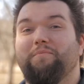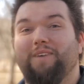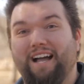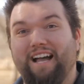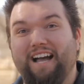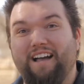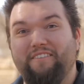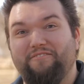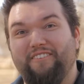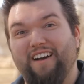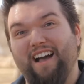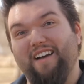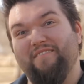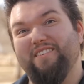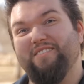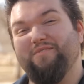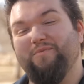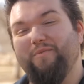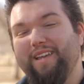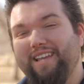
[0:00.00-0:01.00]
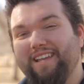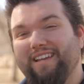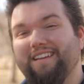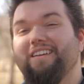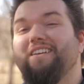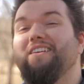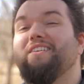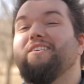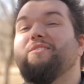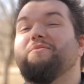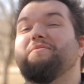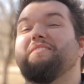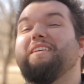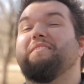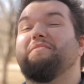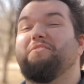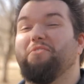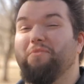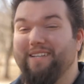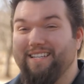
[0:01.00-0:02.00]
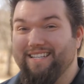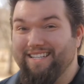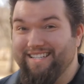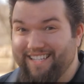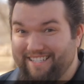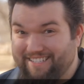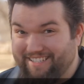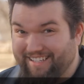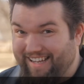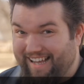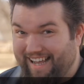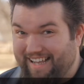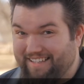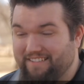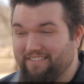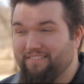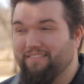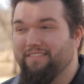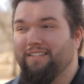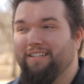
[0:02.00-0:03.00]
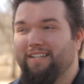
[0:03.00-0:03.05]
My high five this week goes out to Intializr.